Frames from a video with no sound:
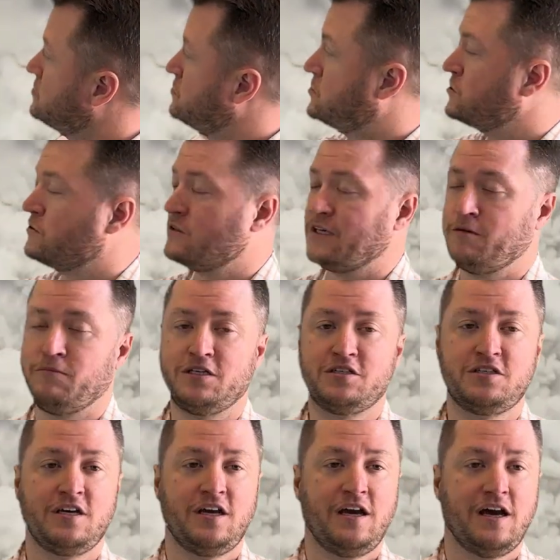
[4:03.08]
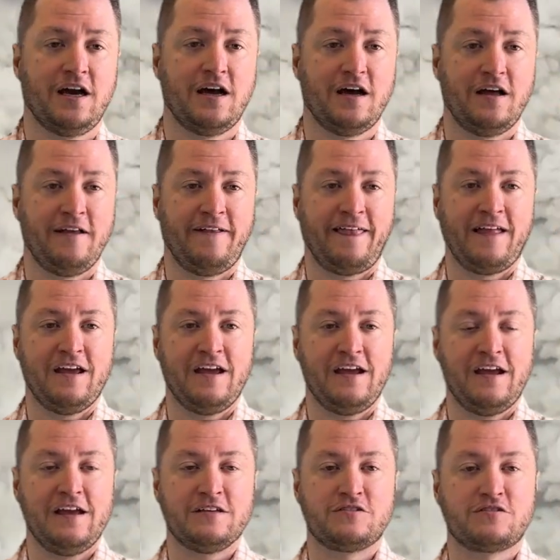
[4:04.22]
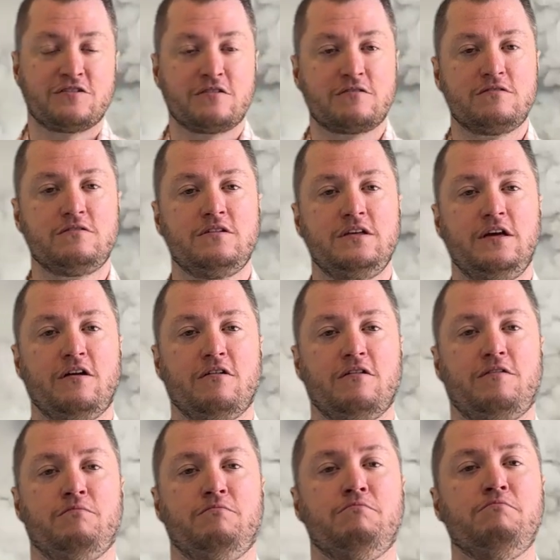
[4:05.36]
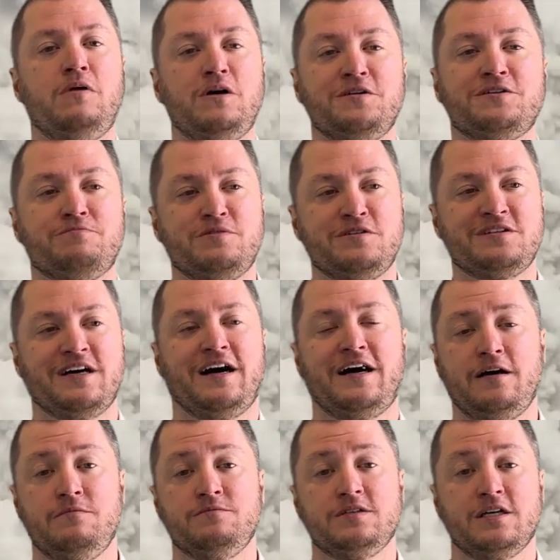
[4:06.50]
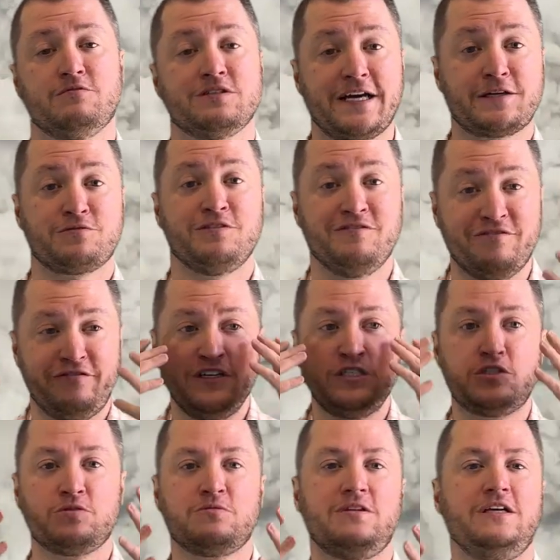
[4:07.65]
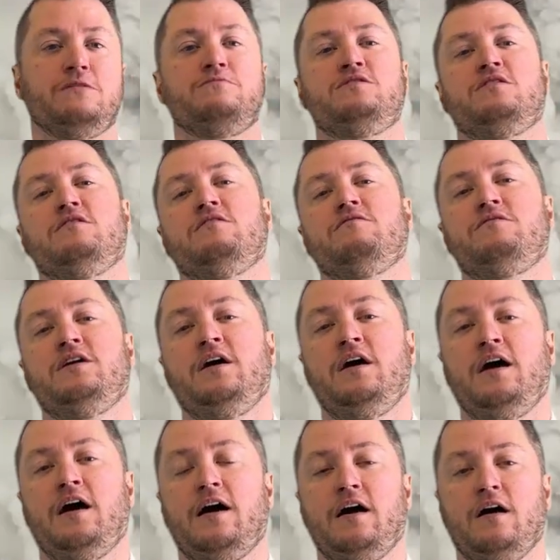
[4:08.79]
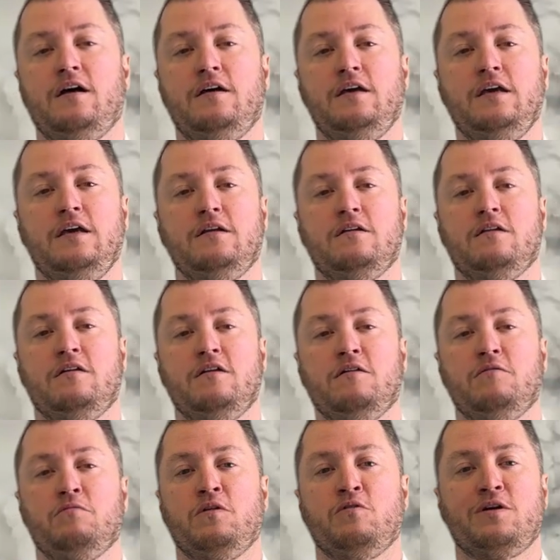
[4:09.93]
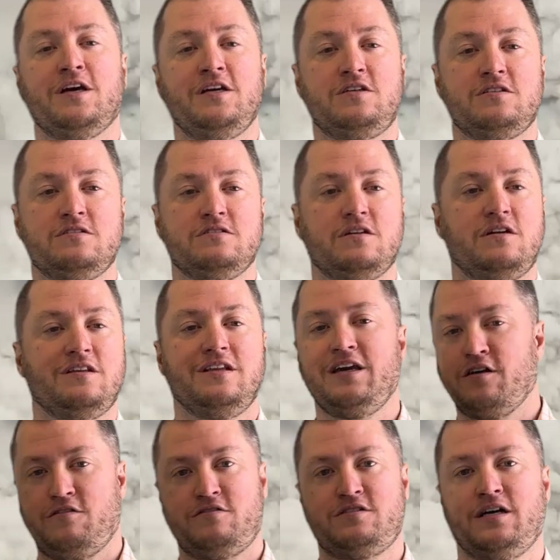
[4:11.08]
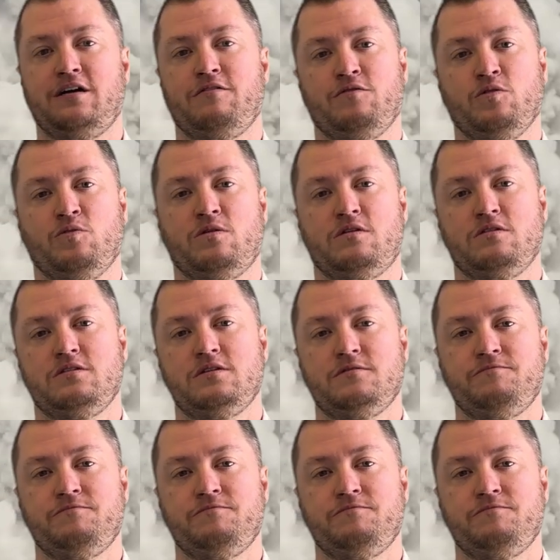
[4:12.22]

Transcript: short image, circled the Earth multiple times and was actually visually observed in locations on the other side of the world.